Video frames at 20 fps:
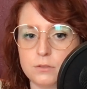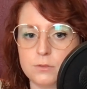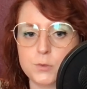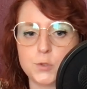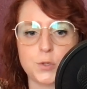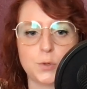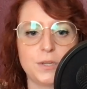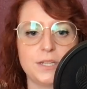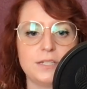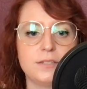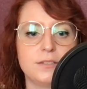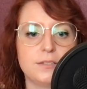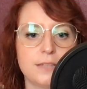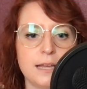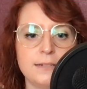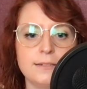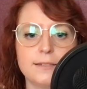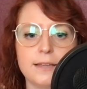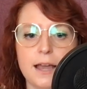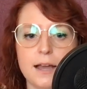so he
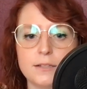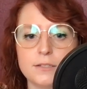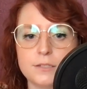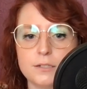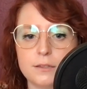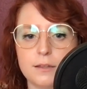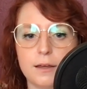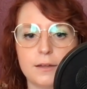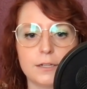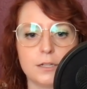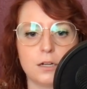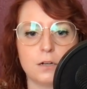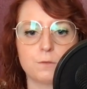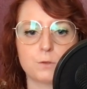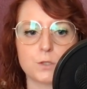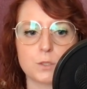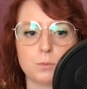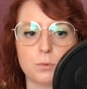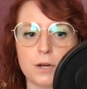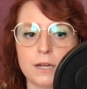sent Castellotti over
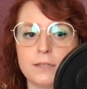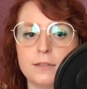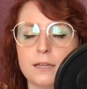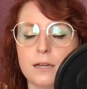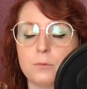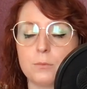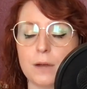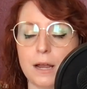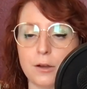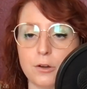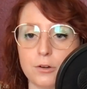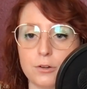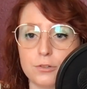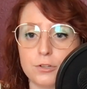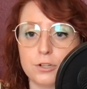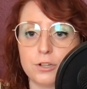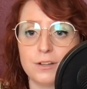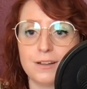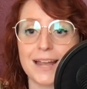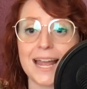to break that record
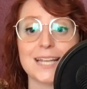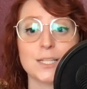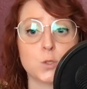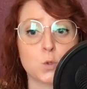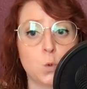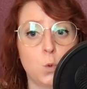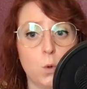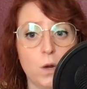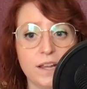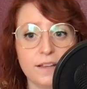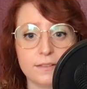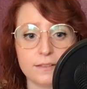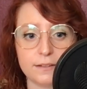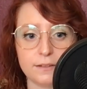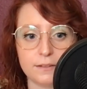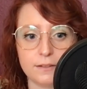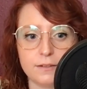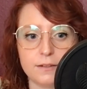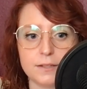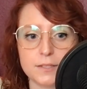as
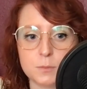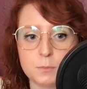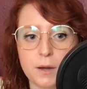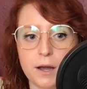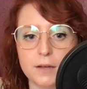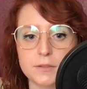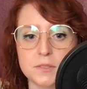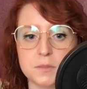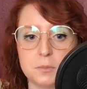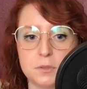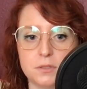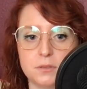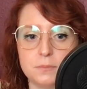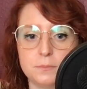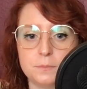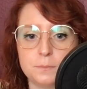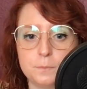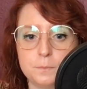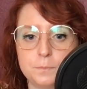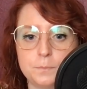quickly as possible.
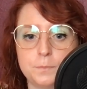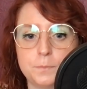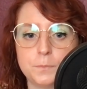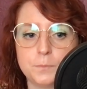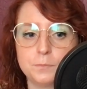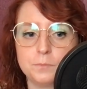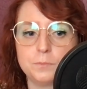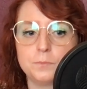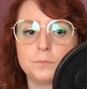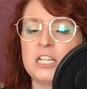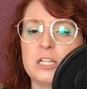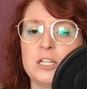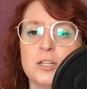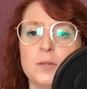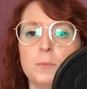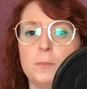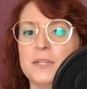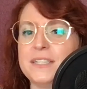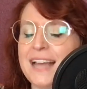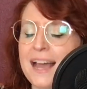
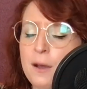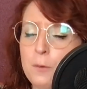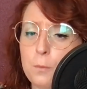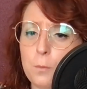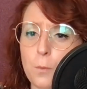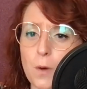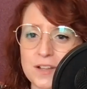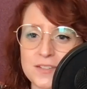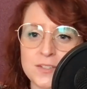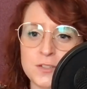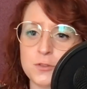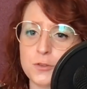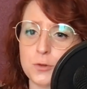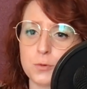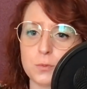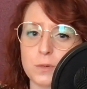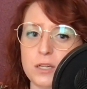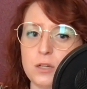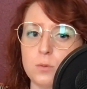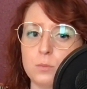But that wasn't the
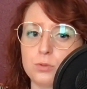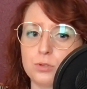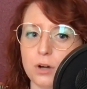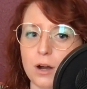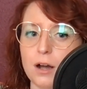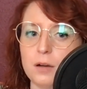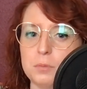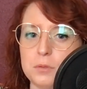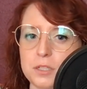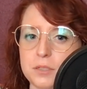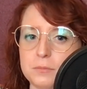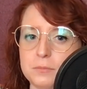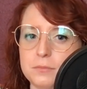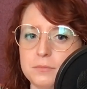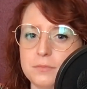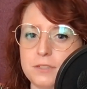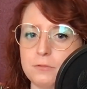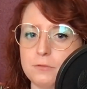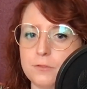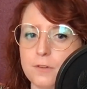real problem
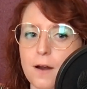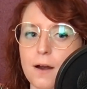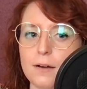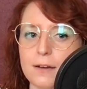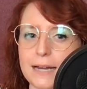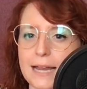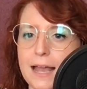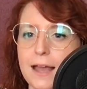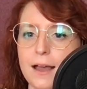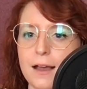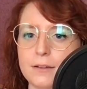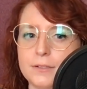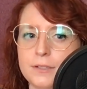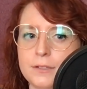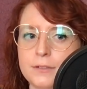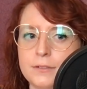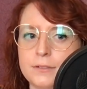that Ferrari had.